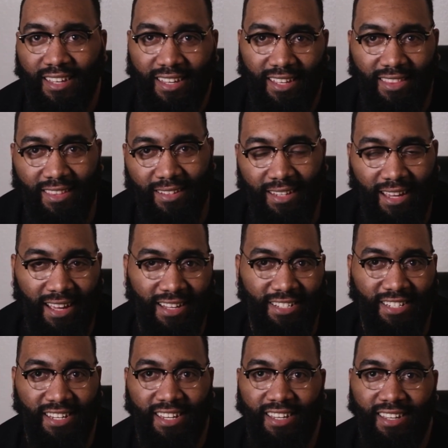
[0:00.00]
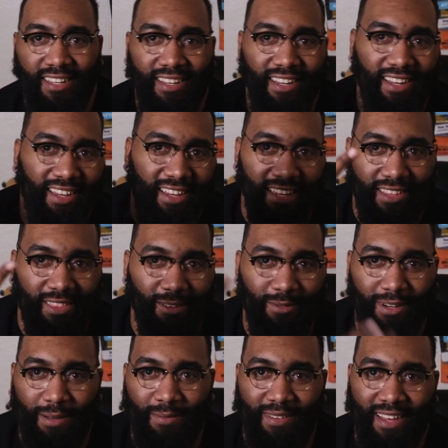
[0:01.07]
Hit the IG, hit the
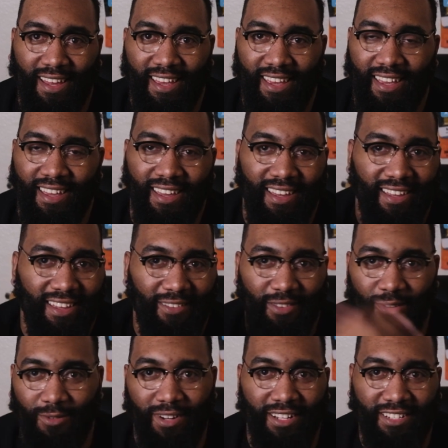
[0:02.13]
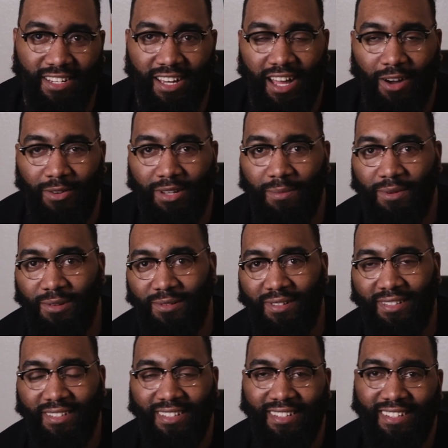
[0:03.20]
website if you want to check out what I'm
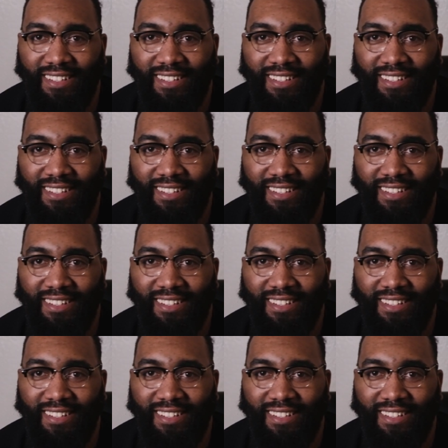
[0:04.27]
doing.